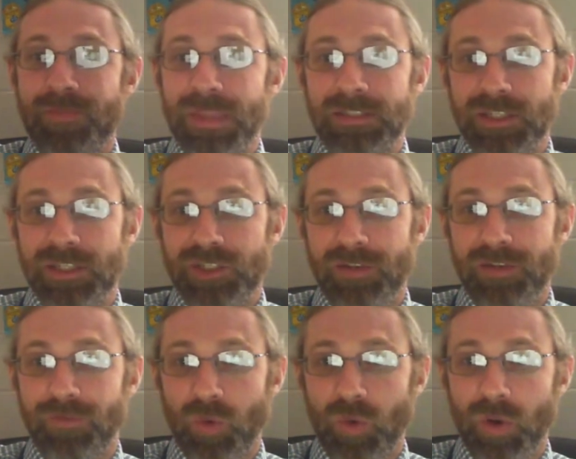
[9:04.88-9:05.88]

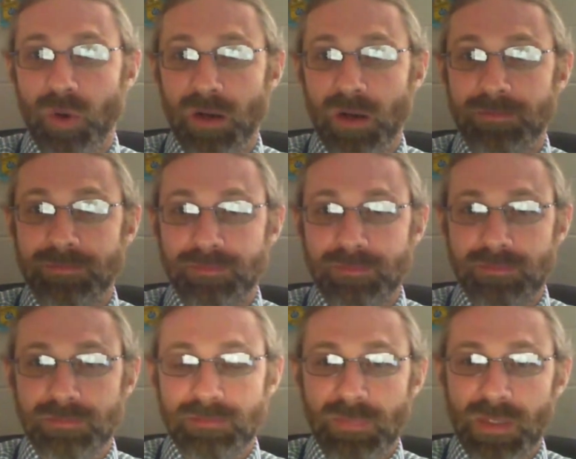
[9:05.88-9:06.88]
CJ4
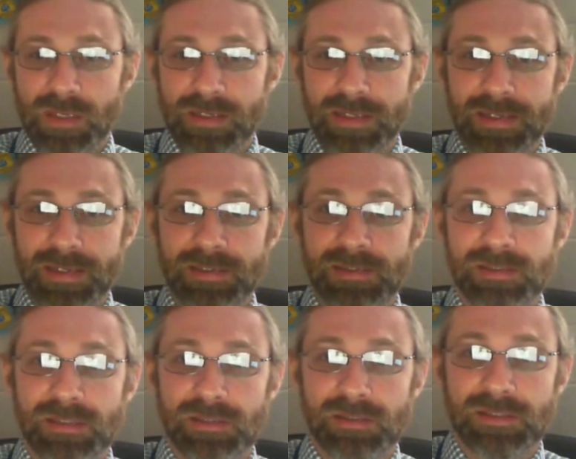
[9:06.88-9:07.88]

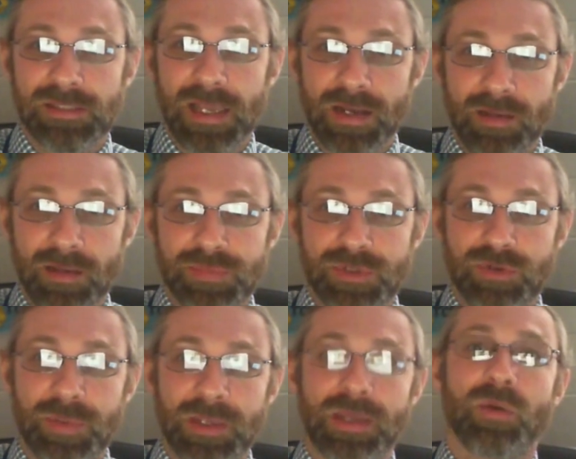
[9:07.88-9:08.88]
is set up to
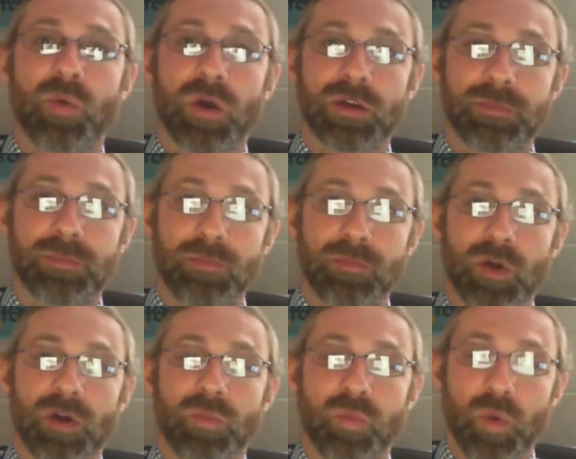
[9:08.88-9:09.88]
be a
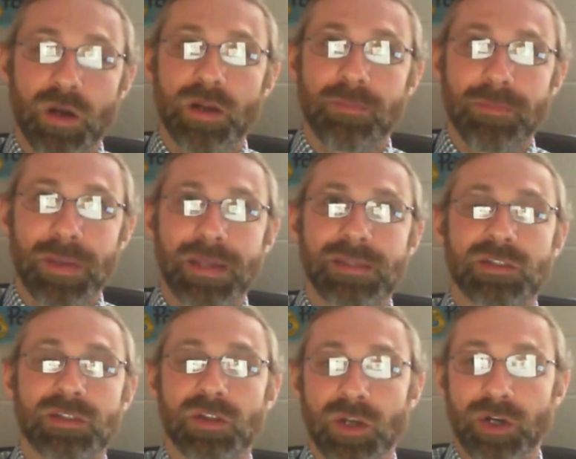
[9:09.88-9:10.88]

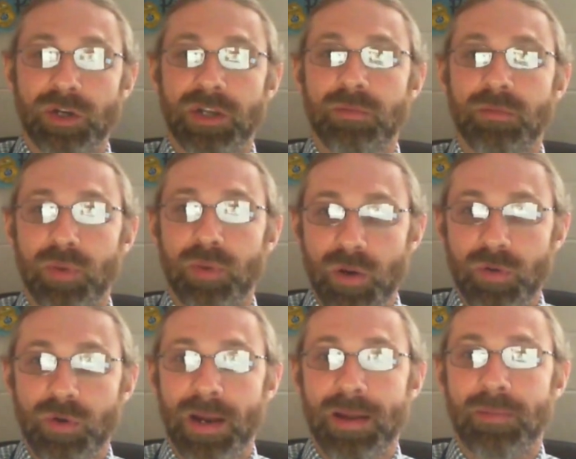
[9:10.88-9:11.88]
work-based learning
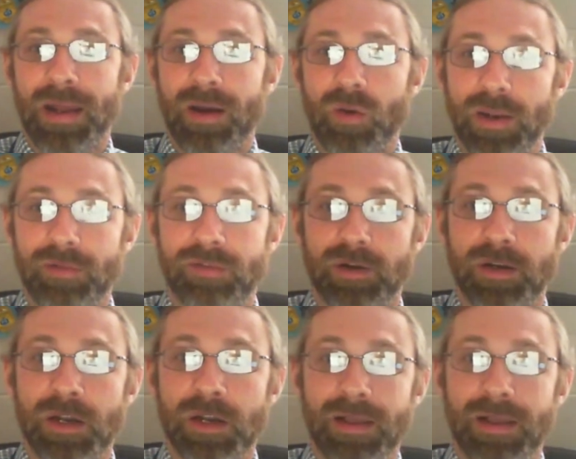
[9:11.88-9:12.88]
program.
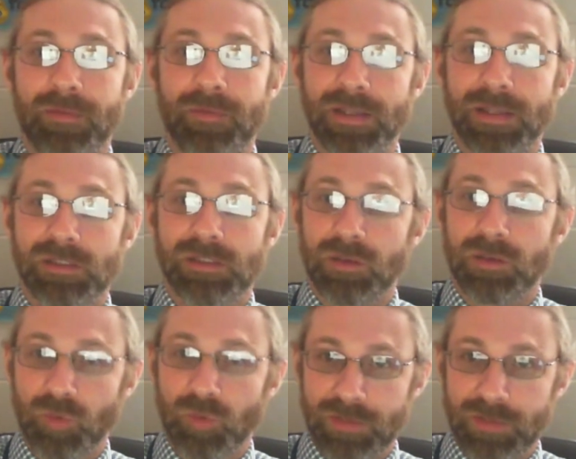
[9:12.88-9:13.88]
However, that's a
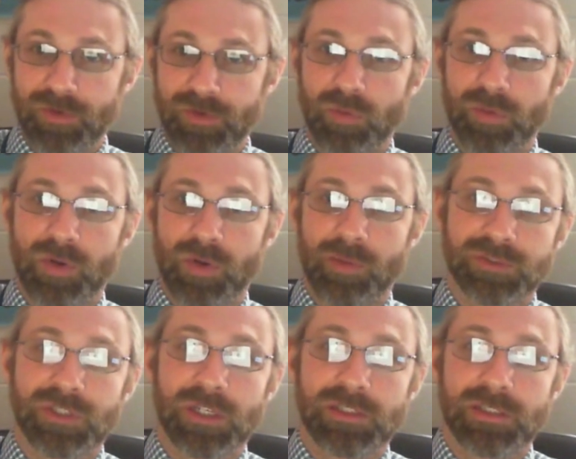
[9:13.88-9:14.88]
little more difficult with criminal
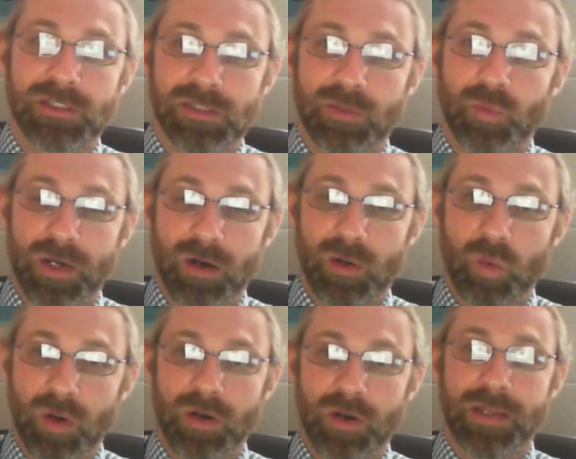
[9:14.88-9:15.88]
justice, and we are
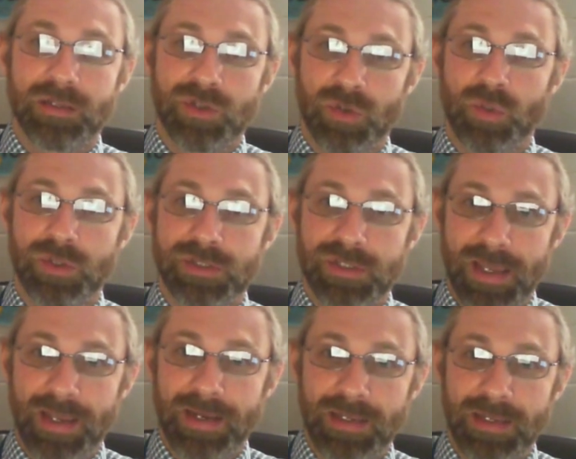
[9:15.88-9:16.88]
working towards
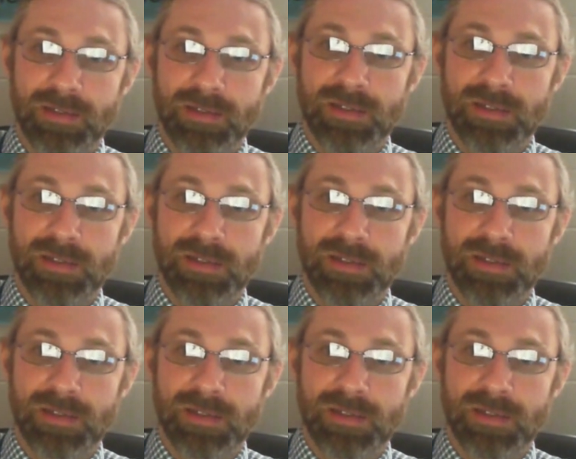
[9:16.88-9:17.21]
that end.